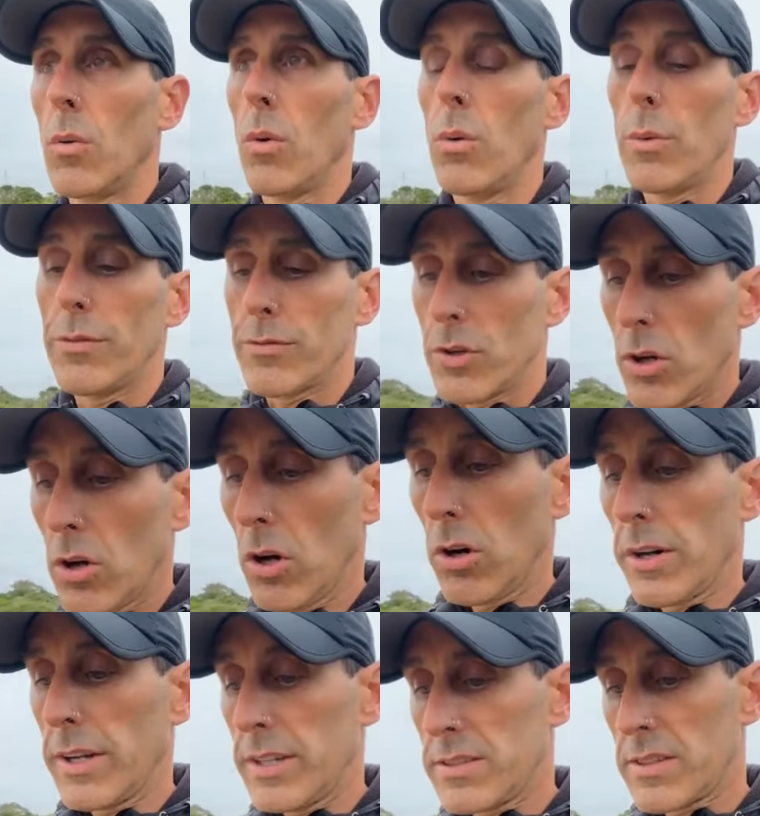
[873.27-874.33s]
what we've
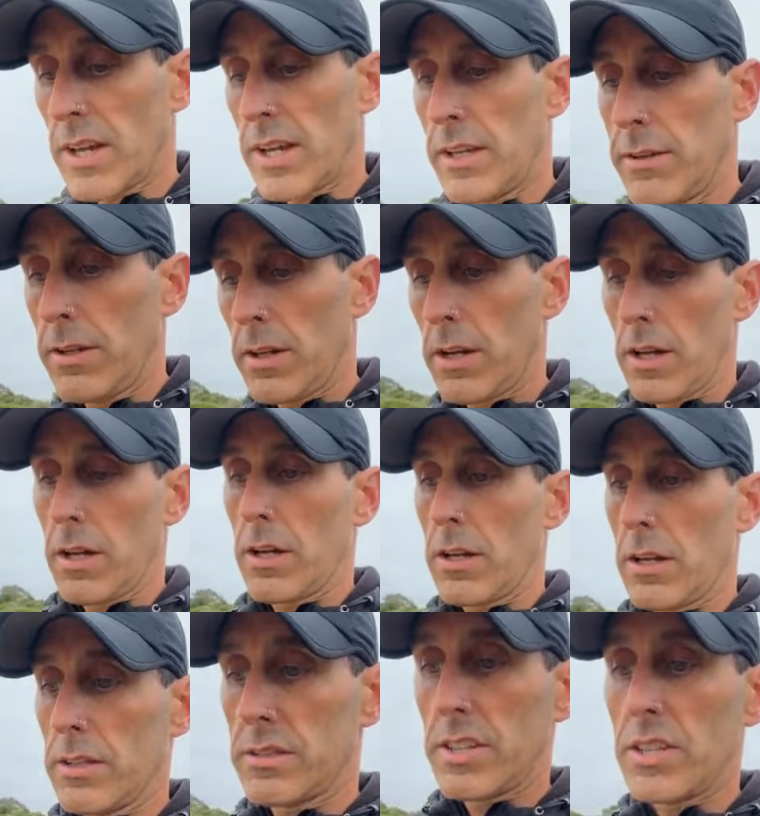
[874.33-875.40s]
got is
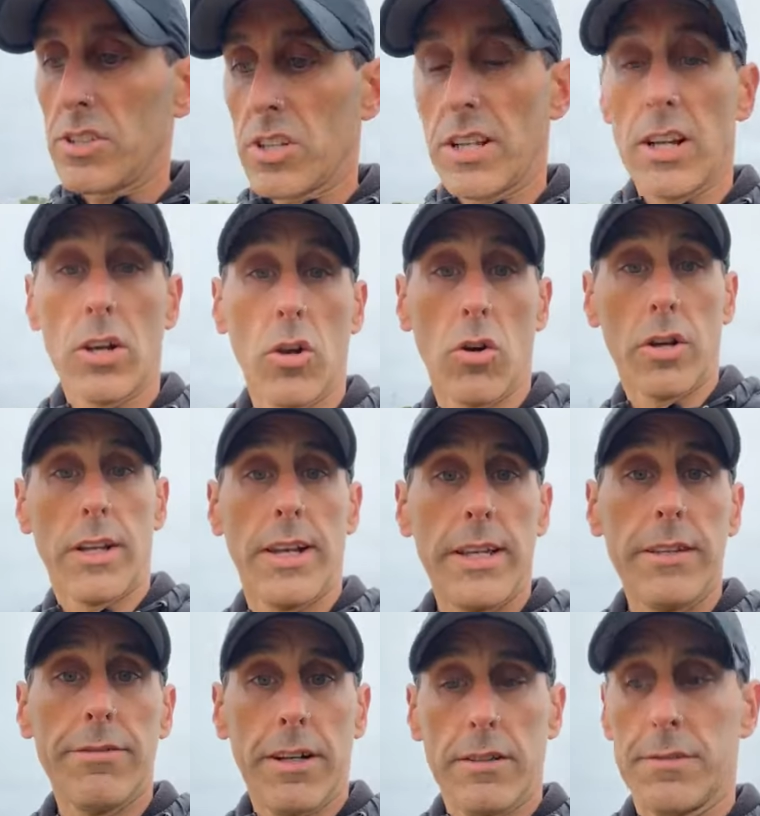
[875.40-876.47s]
essentially a longer
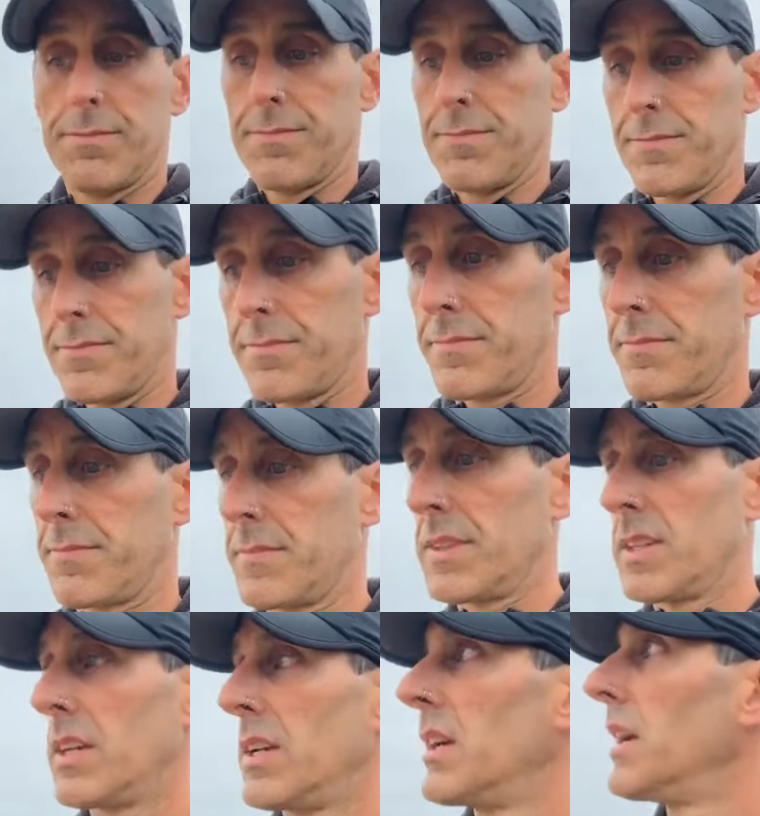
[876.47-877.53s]
lever.
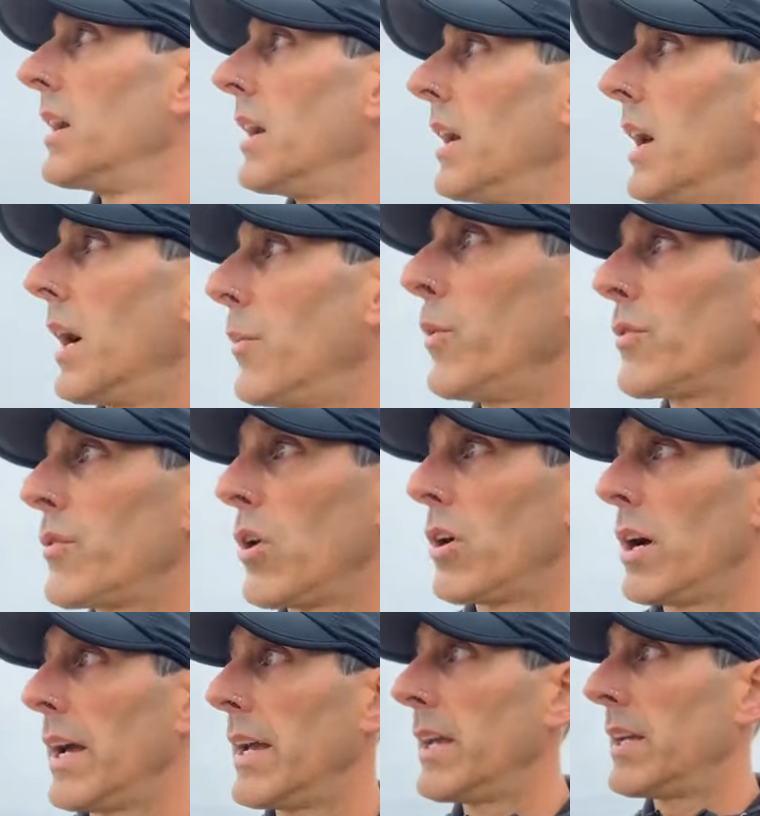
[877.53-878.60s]
And we've
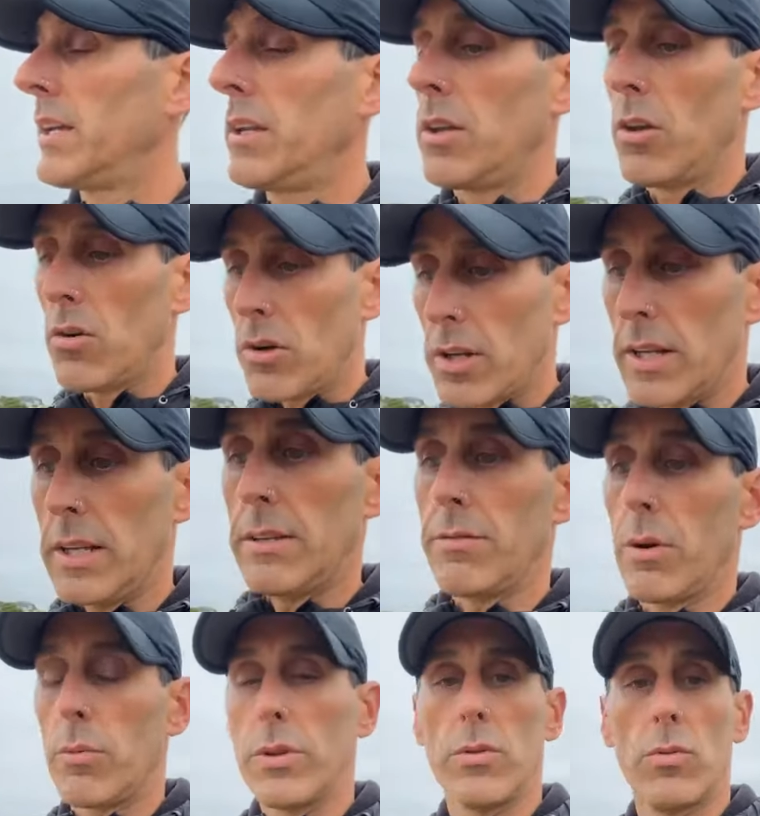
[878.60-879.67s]
got a longer
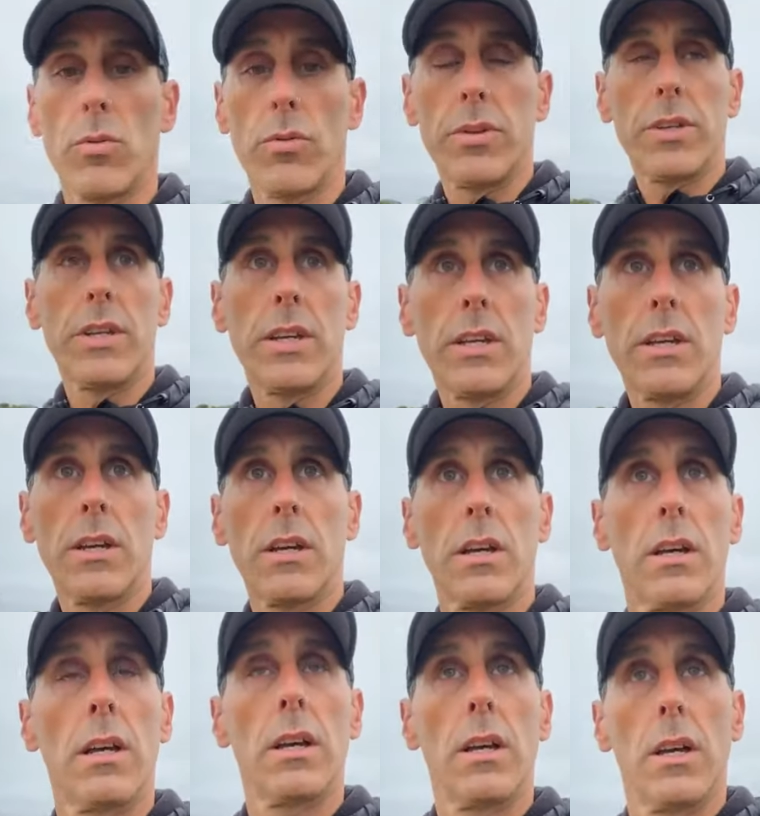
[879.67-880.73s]
lever with all the
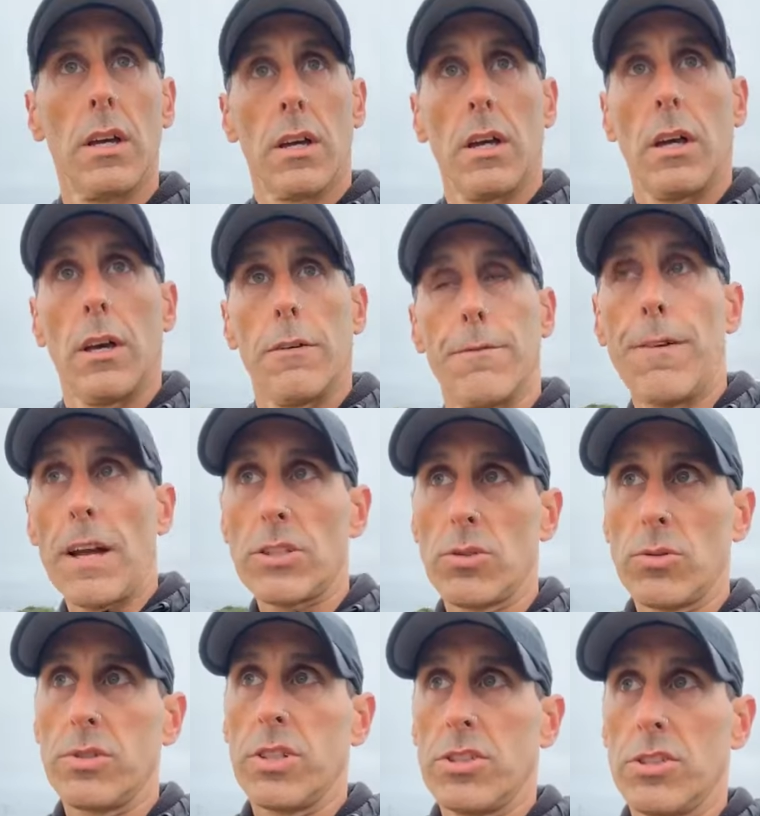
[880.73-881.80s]

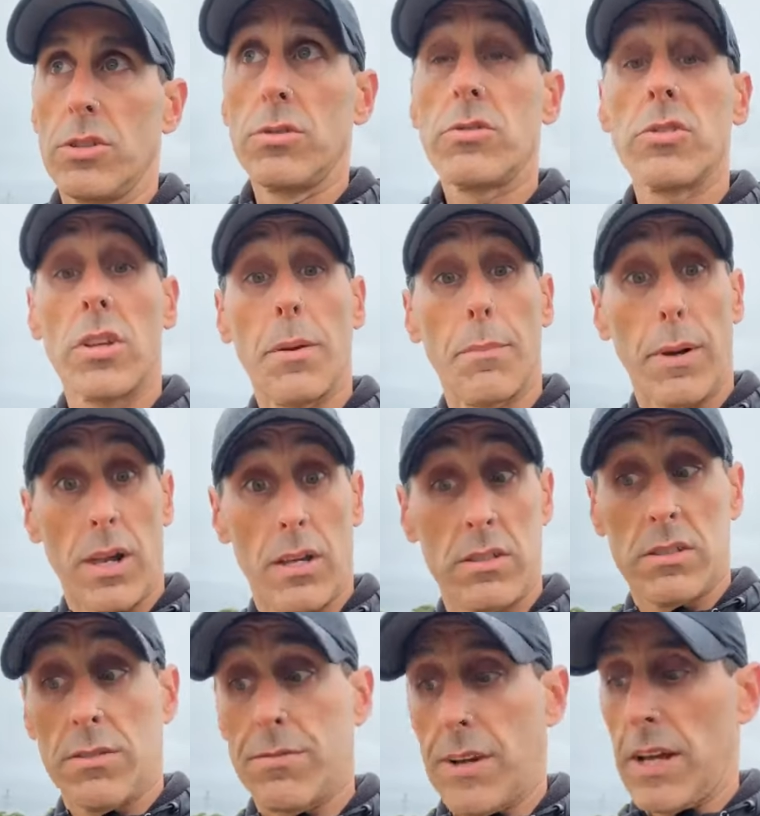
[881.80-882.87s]
fascial tissues, so the
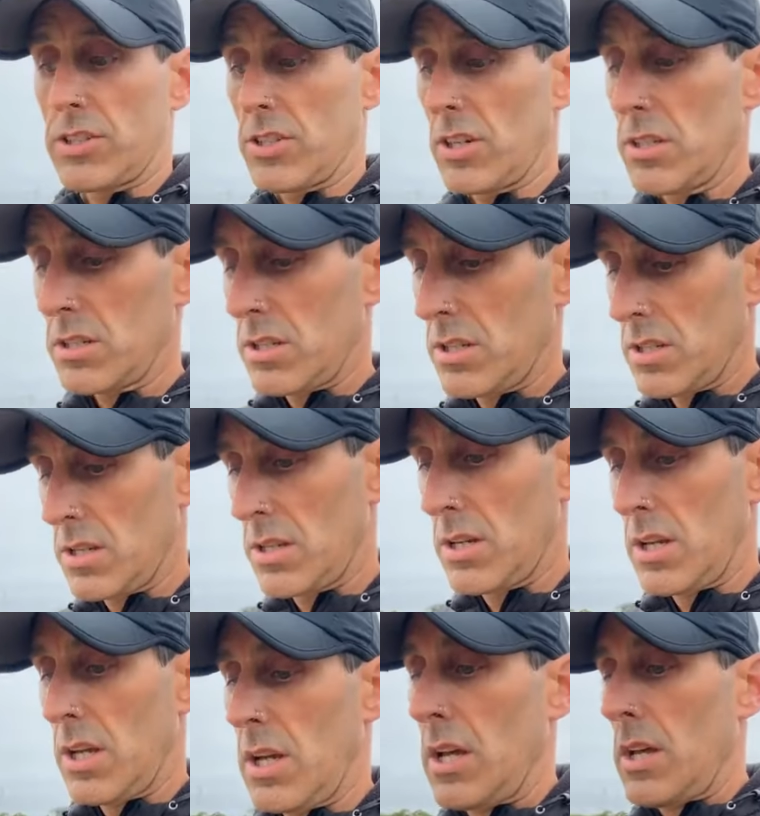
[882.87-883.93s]
plantar fascia,
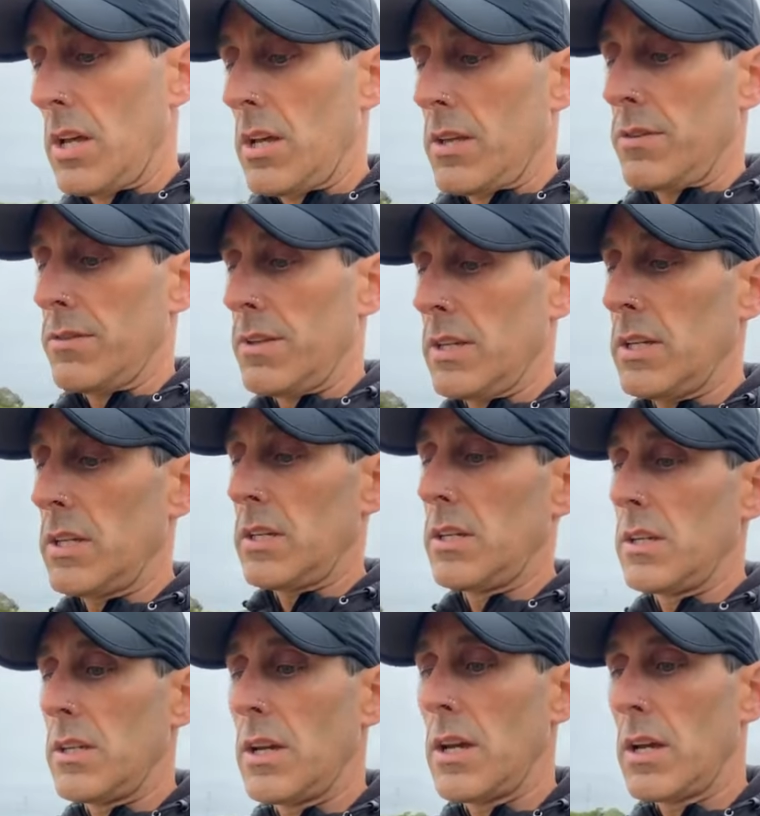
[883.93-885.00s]

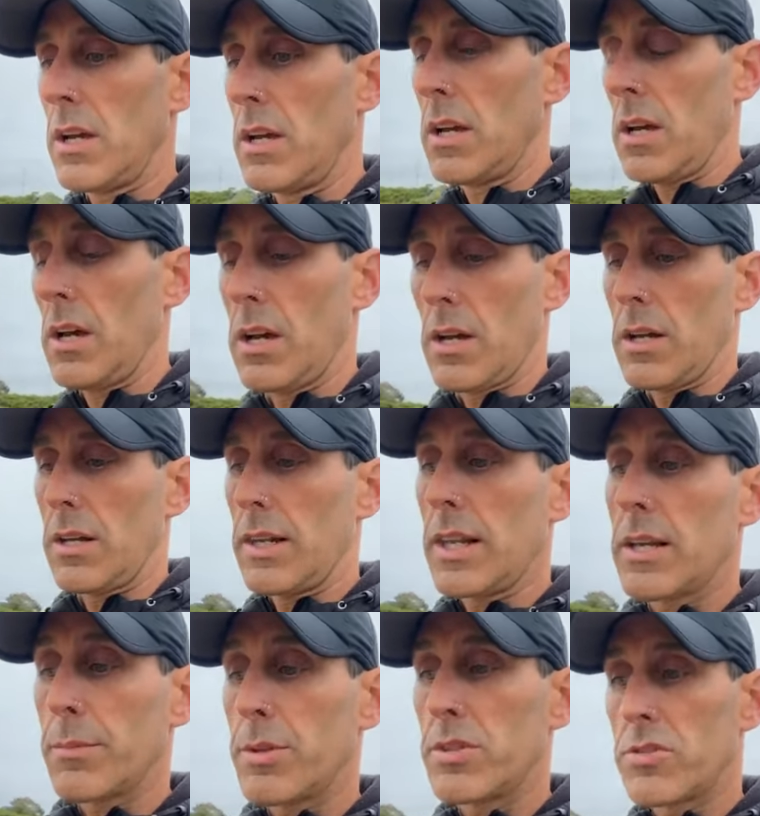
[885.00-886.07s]
the
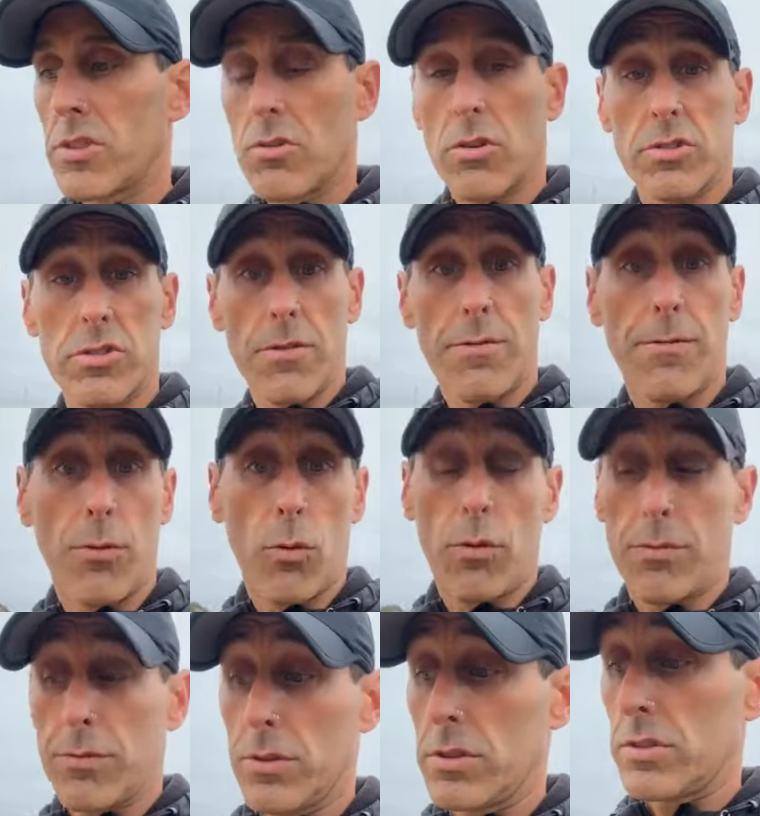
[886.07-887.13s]
ligaments across the
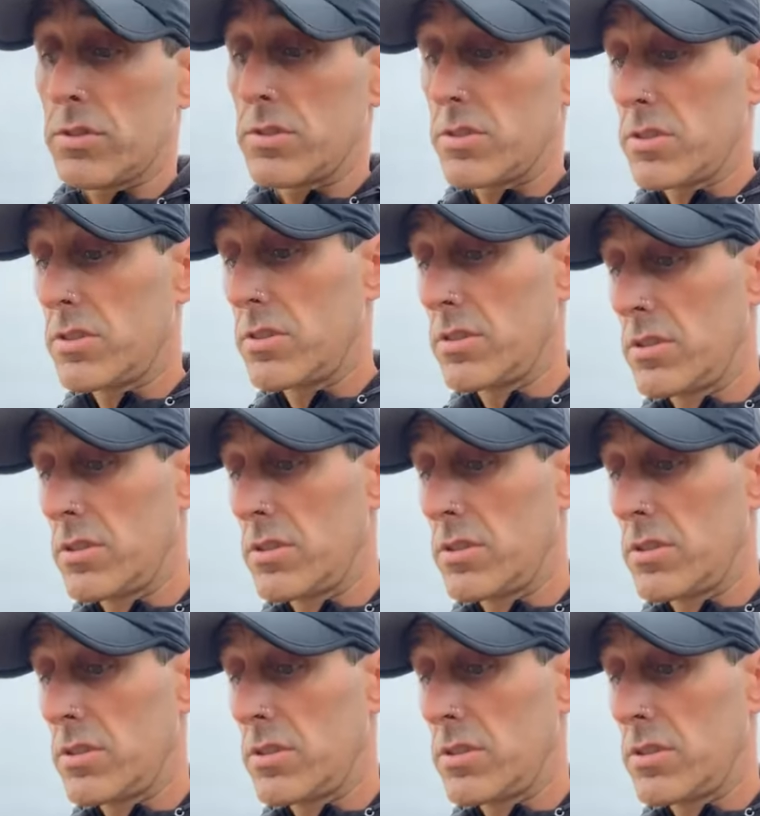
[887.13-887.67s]
forefoot,